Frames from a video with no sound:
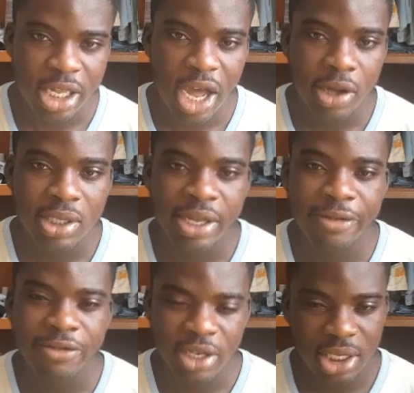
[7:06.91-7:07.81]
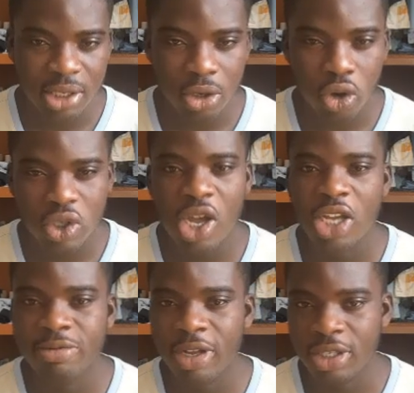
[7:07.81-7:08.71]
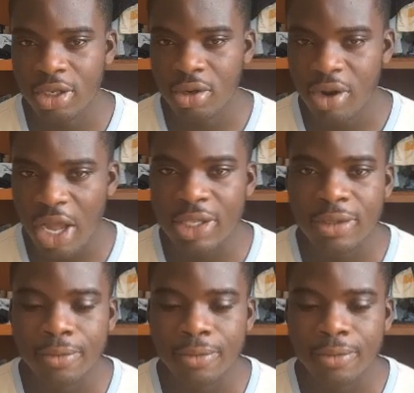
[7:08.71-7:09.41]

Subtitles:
out the fixed cost aspect, right?